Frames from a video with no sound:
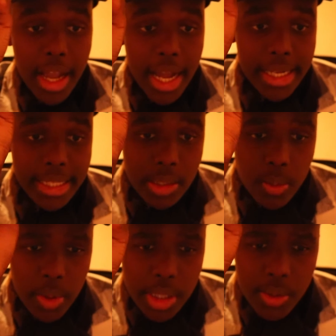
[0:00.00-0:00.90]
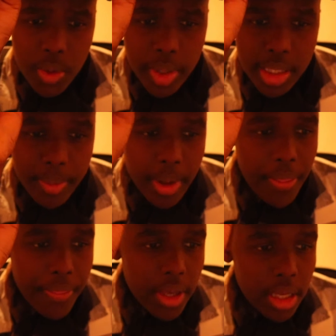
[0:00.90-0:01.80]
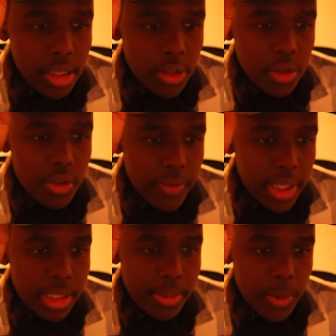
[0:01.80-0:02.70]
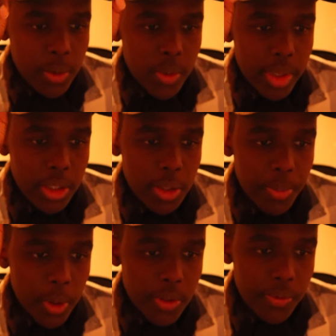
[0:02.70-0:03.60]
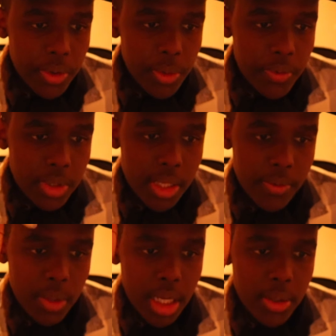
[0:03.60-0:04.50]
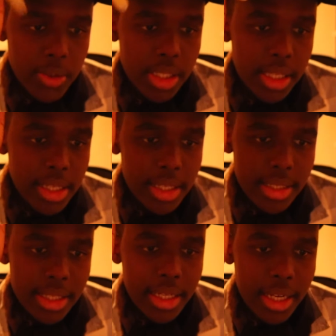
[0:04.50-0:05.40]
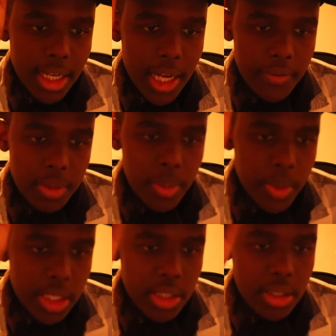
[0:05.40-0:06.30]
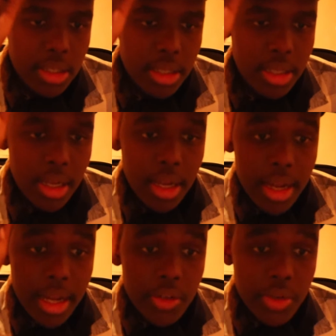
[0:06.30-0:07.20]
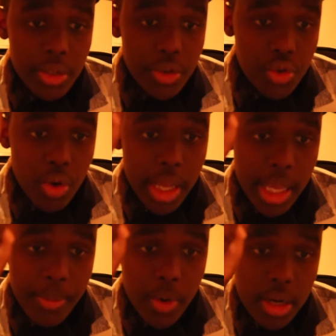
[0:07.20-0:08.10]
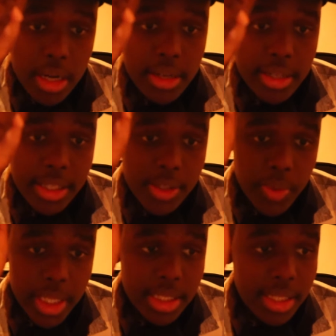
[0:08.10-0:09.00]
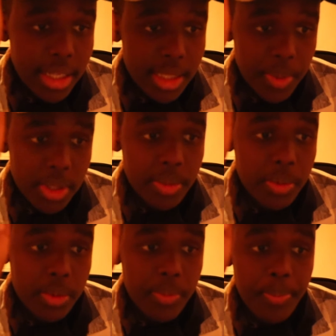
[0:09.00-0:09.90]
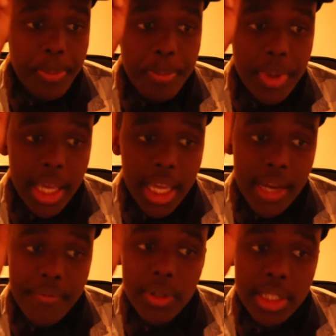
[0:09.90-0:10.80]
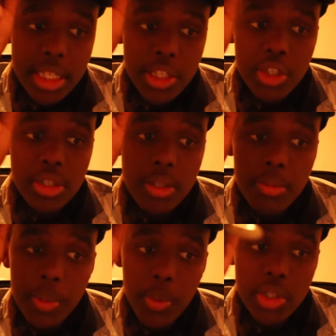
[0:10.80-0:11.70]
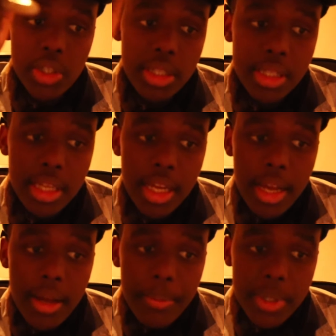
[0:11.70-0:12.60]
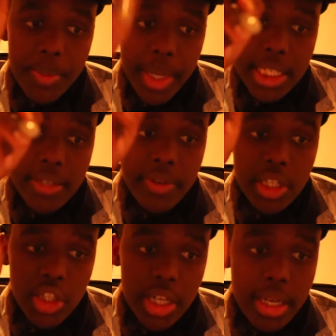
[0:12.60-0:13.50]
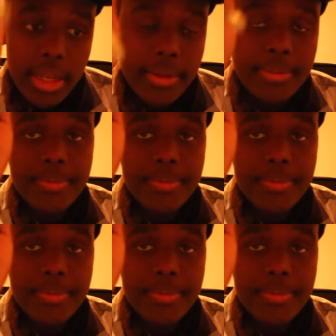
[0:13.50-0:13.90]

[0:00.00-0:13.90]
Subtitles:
At least once or twice a month, you should find someone who's willing to pose for you for several hours, sitting in a comfortable position, and try to draw him or her as realistically as possible, paying careful attention to proportions, perspective, and shading.